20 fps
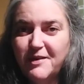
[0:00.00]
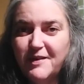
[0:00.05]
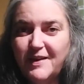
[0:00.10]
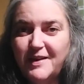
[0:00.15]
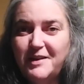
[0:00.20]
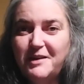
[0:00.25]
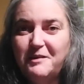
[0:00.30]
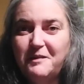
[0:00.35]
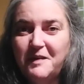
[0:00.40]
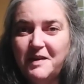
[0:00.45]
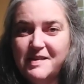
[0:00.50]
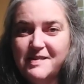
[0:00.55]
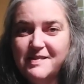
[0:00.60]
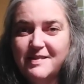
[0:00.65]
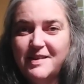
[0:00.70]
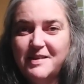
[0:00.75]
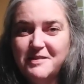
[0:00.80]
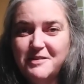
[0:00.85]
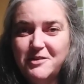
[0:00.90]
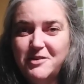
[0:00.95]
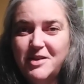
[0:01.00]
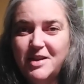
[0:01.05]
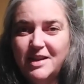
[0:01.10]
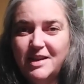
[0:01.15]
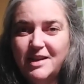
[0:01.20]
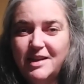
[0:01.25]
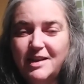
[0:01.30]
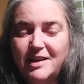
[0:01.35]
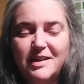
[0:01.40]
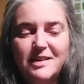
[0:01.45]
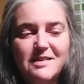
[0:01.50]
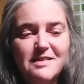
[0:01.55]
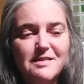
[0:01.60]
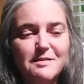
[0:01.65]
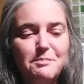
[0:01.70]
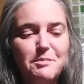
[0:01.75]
I know that sounds ridiculous,